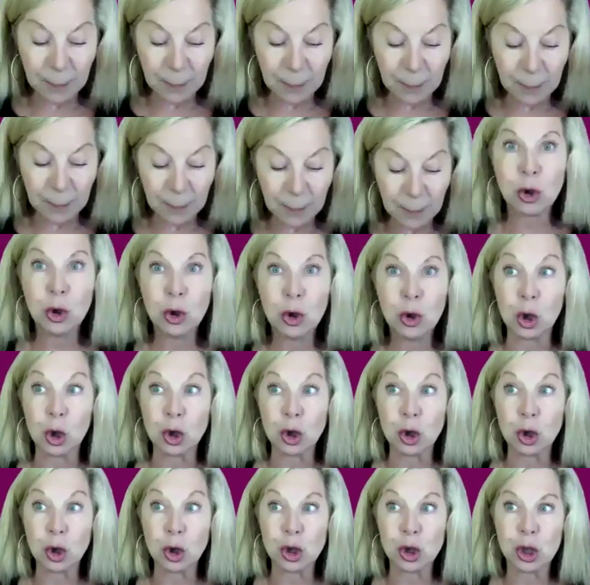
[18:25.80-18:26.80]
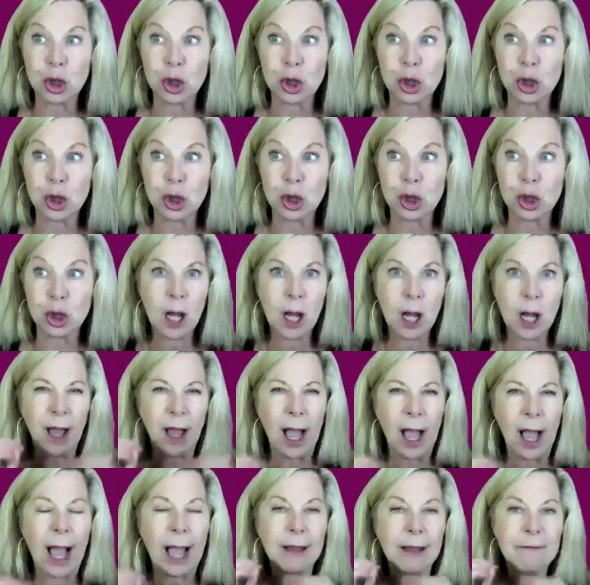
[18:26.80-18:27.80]
But you're showing up with
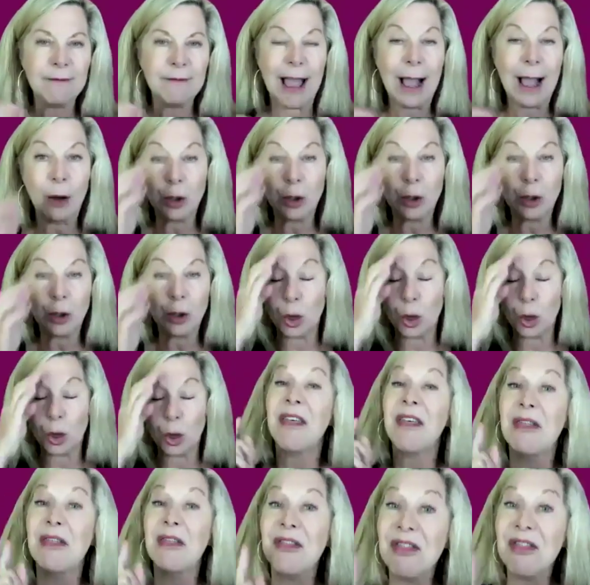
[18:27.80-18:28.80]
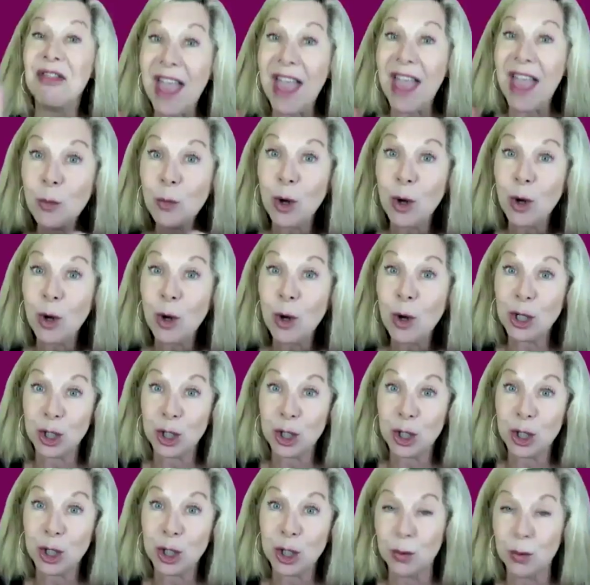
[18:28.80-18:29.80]
high value. Then what
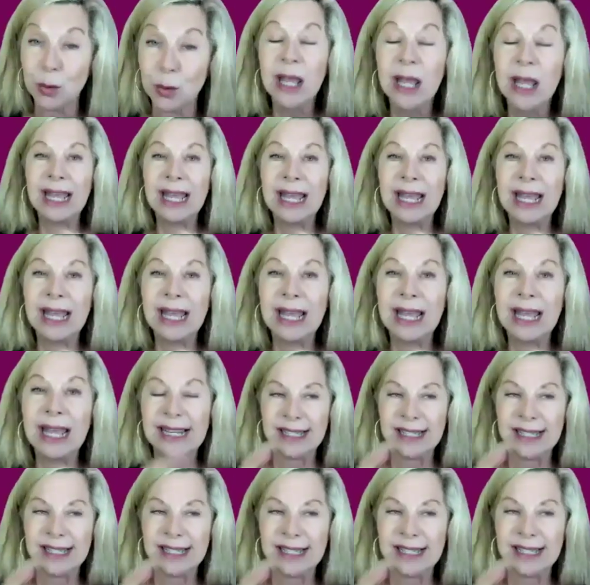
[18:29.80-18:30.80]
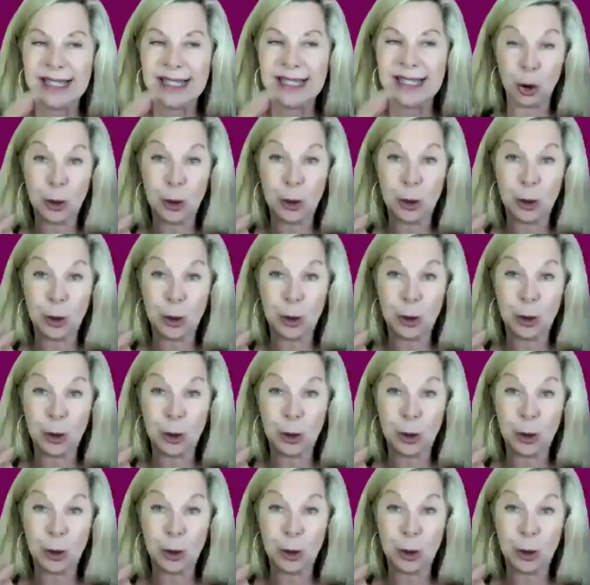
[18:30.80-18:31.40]
you do is in the Facebook group, you can